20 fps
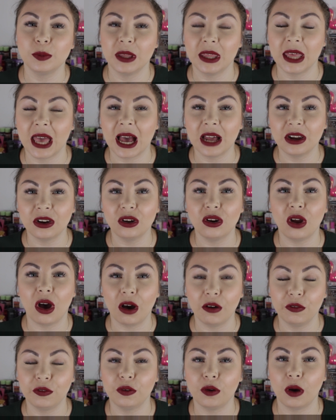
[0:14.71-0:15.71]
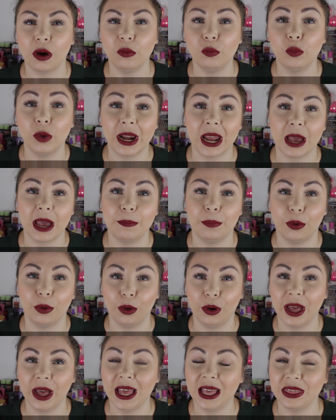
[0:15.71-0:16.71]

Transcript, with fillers: but they had an offer on when I bought